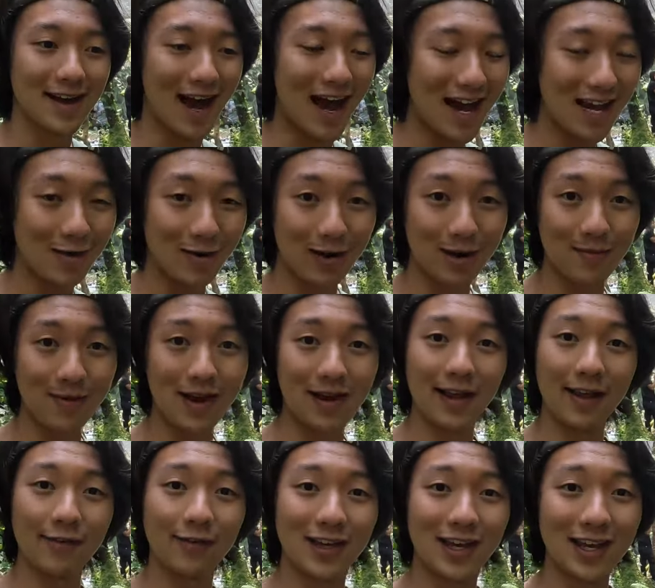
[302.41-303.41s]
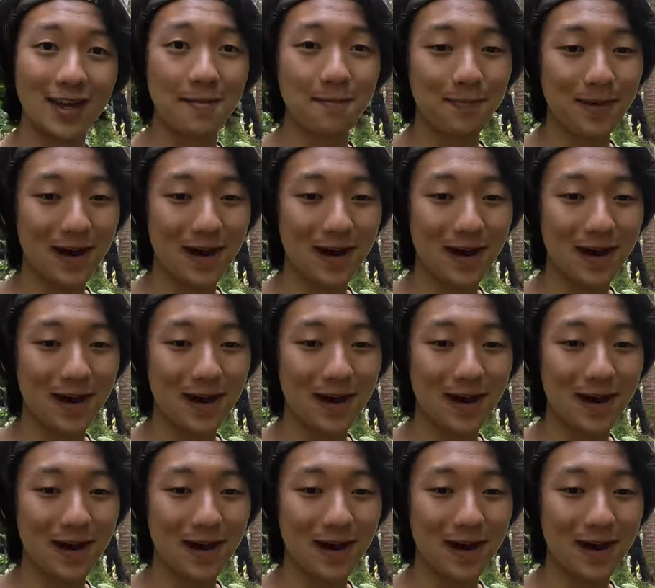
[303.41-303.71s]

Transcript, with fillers: Highly recommend if you're here in